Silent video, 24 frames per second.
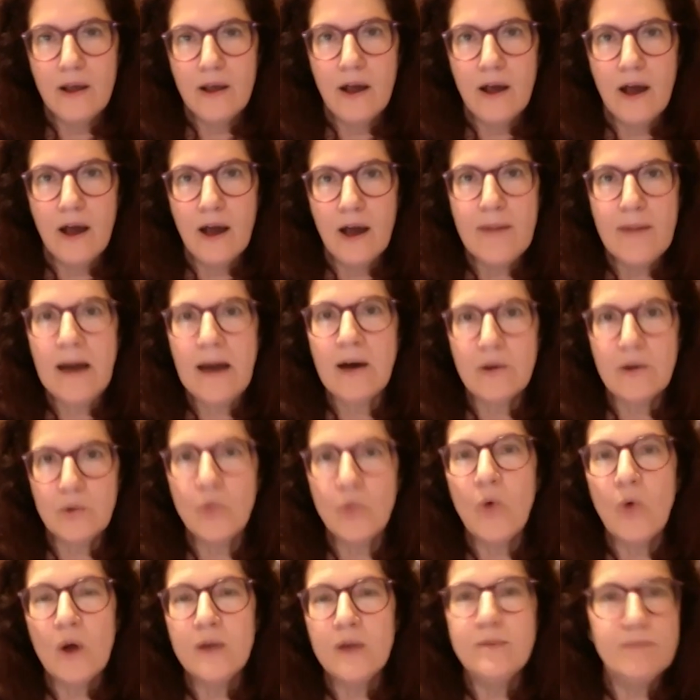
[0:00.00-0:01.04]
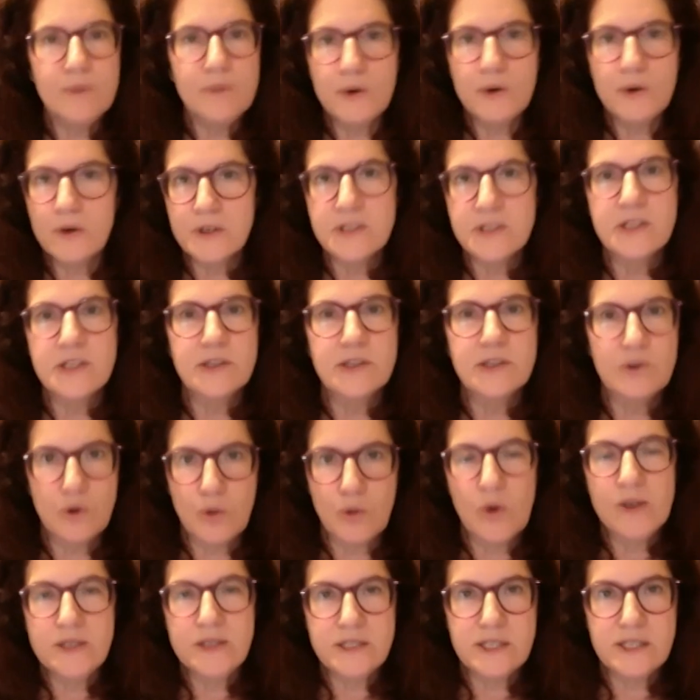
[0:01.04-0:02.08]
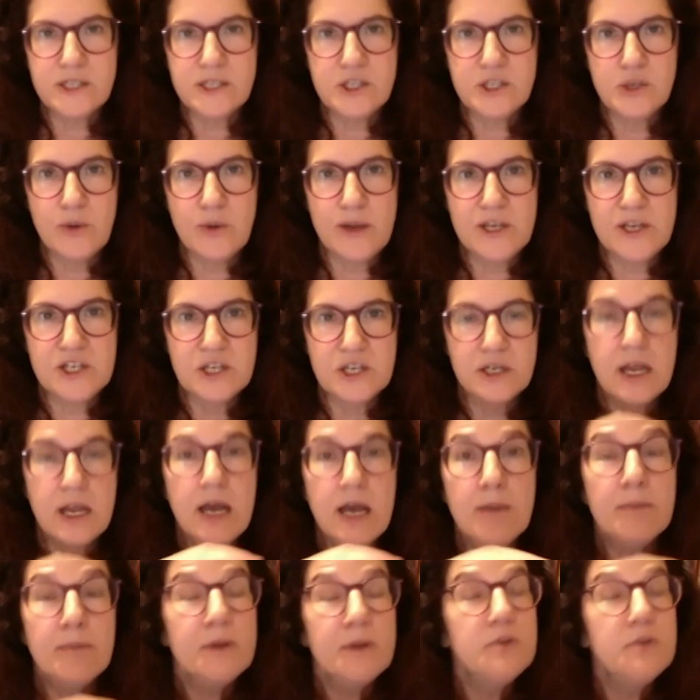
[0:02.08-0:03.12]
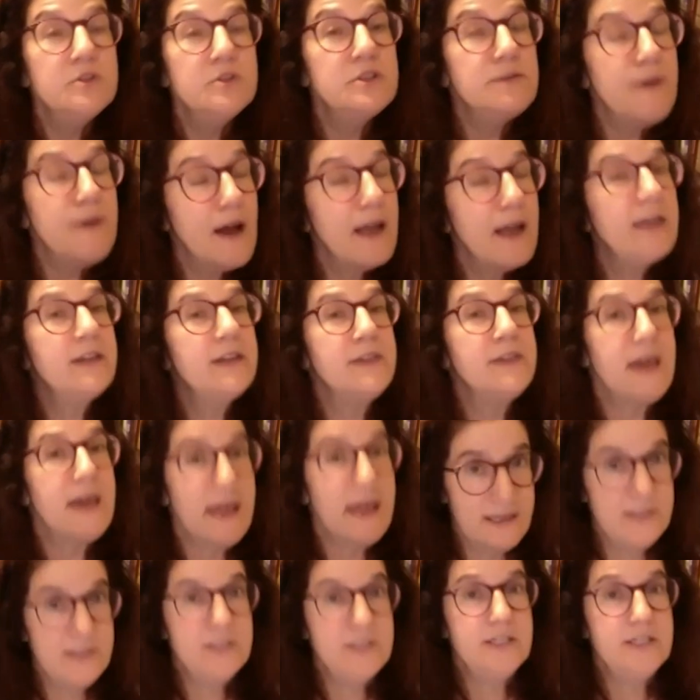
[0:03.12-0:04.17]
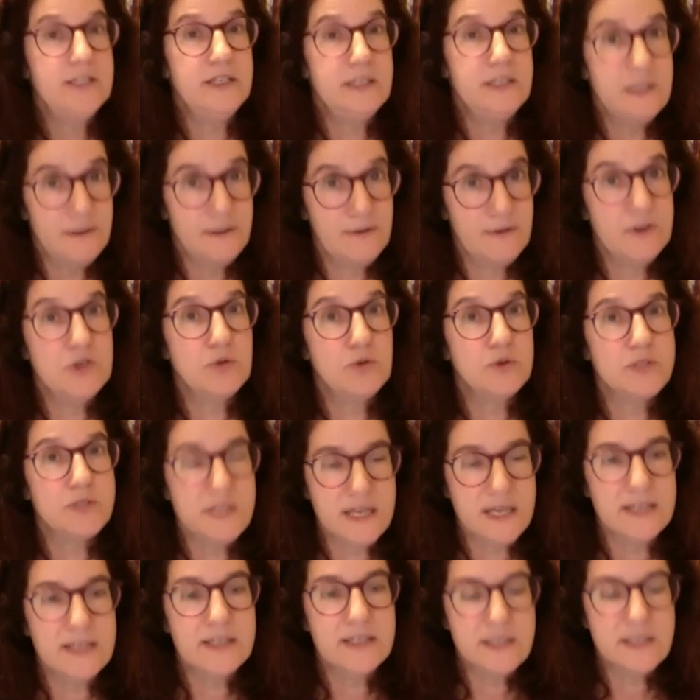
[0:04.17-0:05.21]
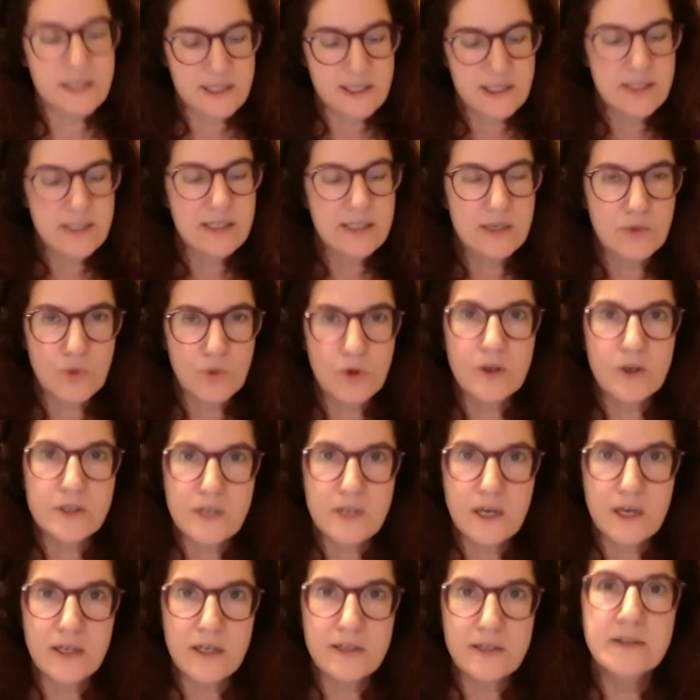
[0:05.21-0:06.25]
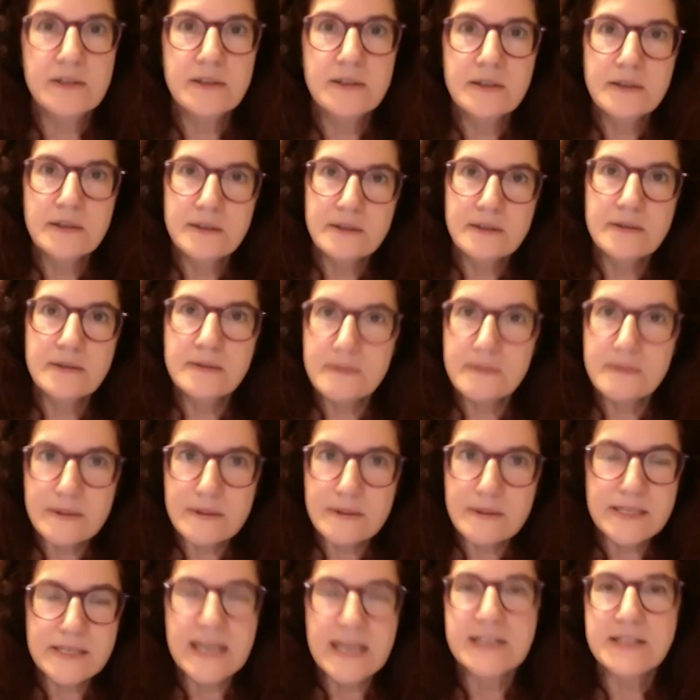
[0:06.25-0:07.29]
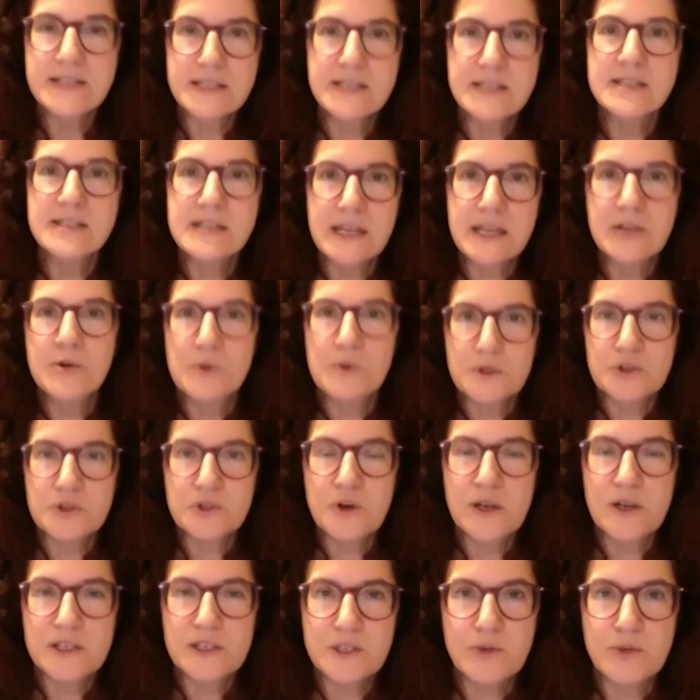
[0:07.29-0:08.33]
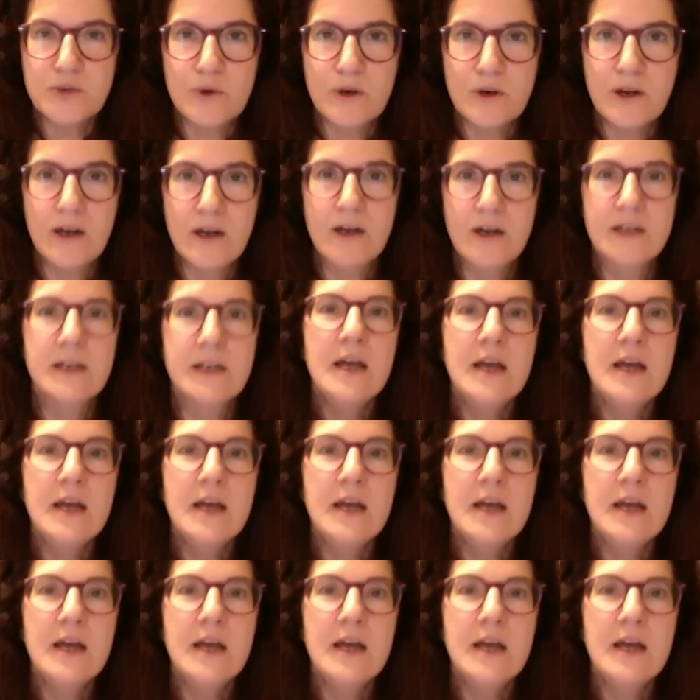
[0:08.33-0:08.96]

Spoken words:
about one person or one situation, but you divided that into individual sentences and worked on the tenses that you were trying to work on,